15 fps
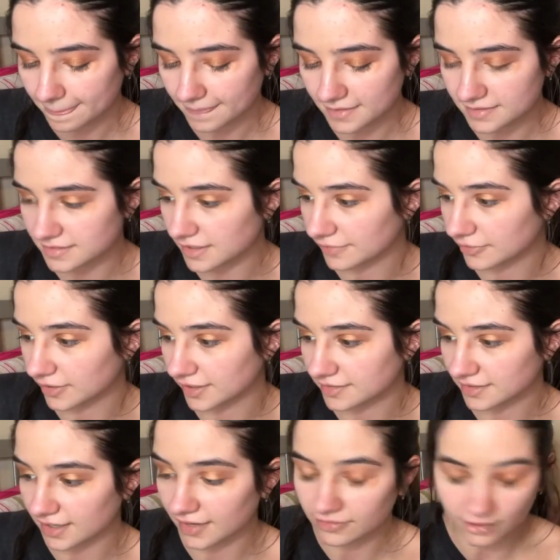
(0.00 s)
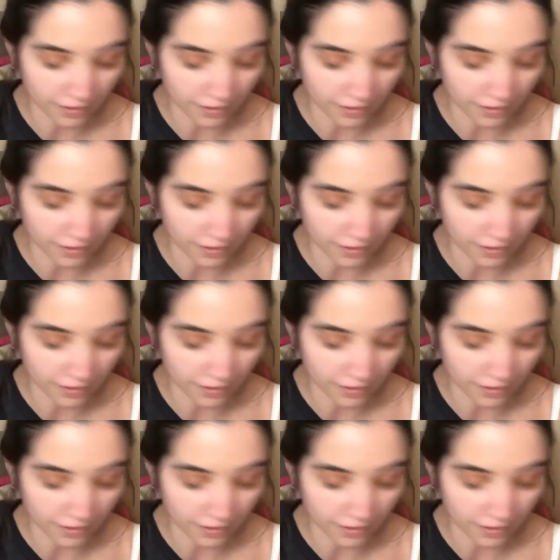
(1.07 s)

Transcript: This, I feel like, is going to have a